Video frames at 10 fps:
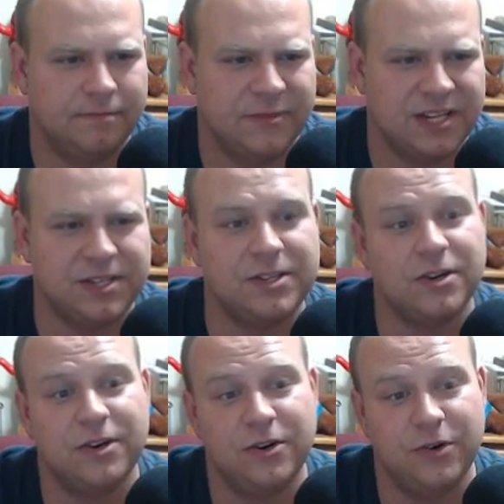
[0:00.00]
This is
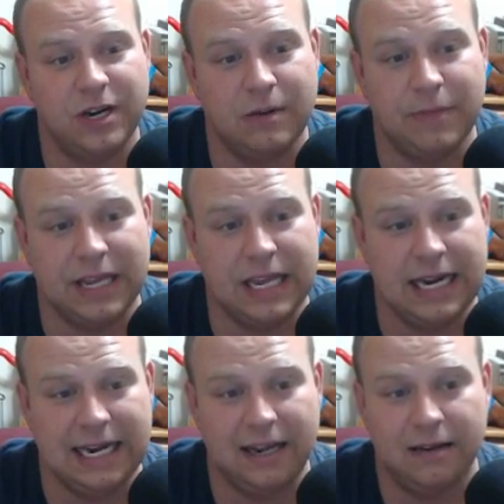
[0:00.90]
her nude in a
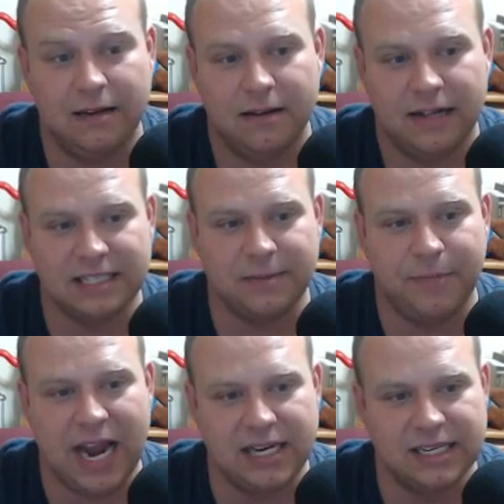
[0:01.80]
bikini. That's a
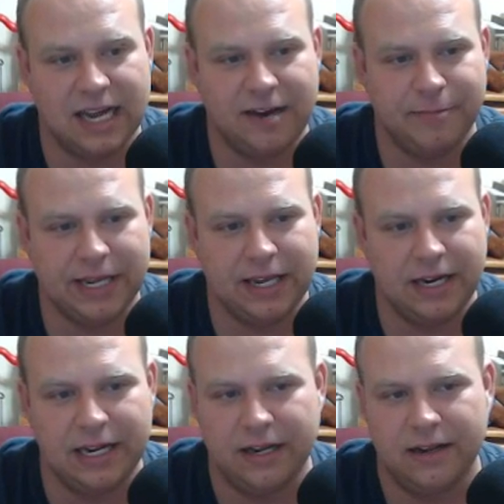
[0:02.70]
painted on bikini.